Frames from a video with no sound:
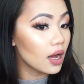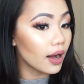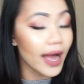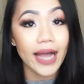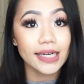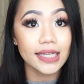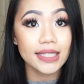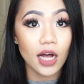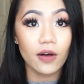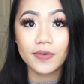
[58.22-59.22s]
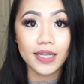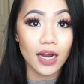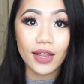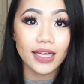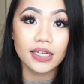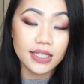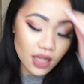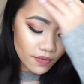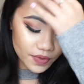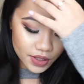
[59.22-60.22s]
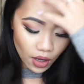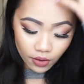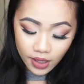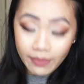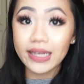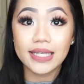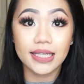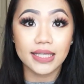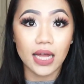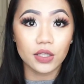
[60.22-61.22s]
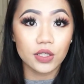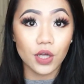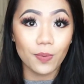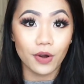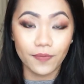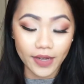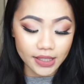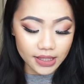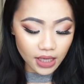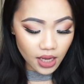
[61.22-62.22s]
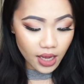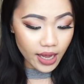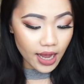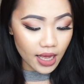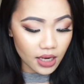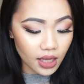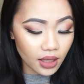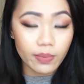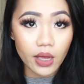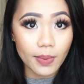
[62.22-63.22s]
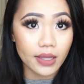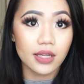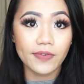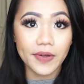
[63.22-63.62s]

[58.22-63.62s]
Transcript: acne itself and all that good stuff, so my skin's not so perfect. And a little bit about this